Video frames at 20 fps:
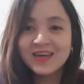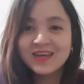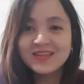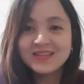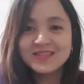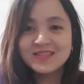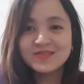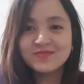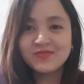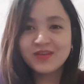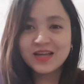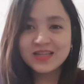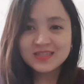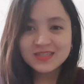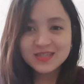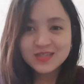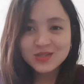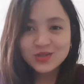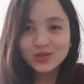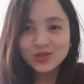it's
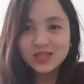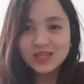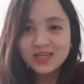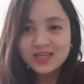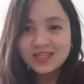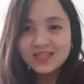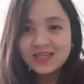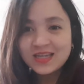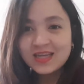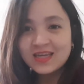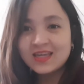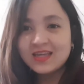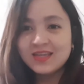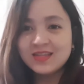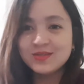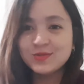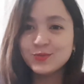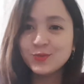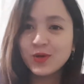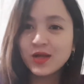Frances Colleen
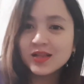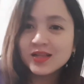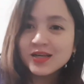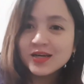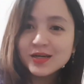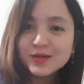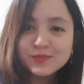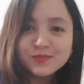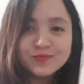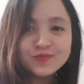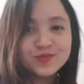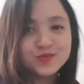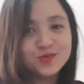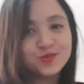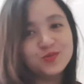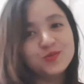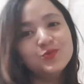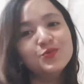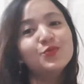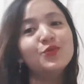and welcome
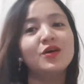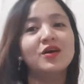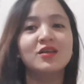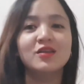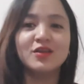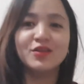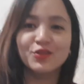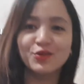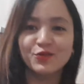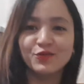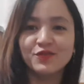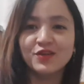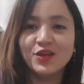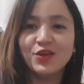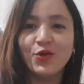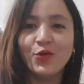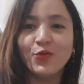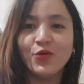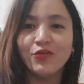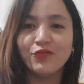to another
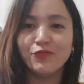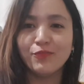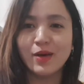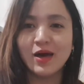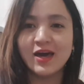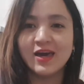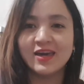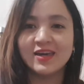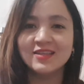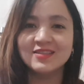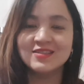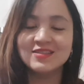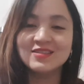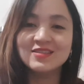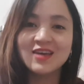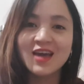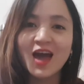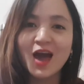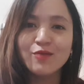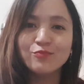video of mine.
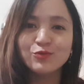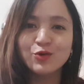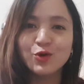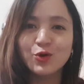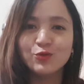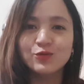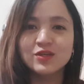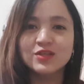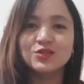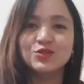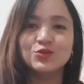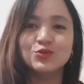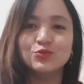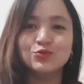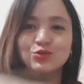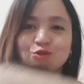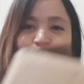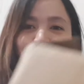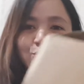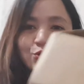Today I'm going to
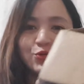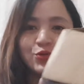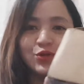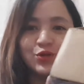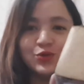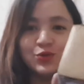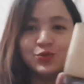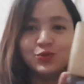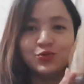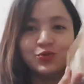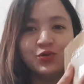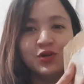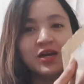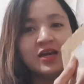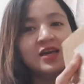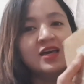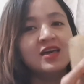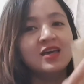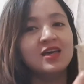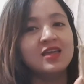show you
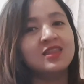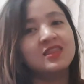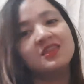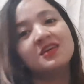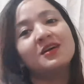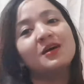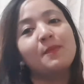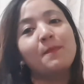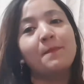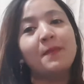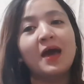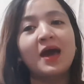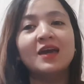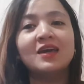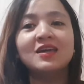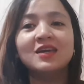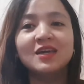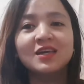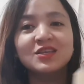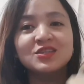the
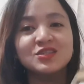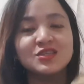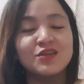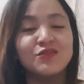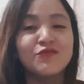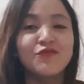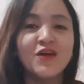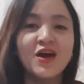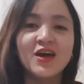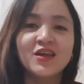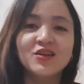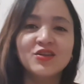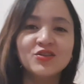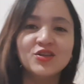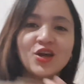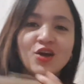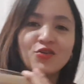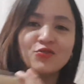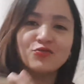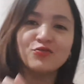package that
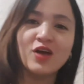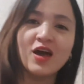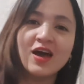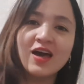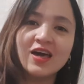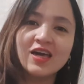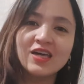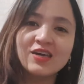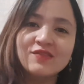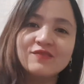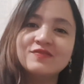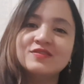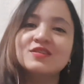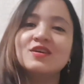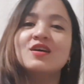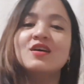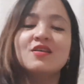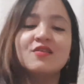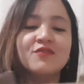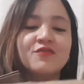finally arrived
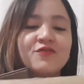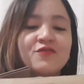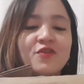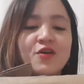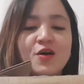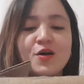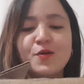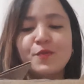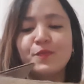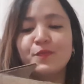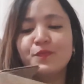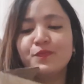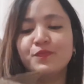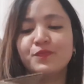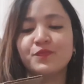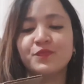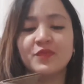from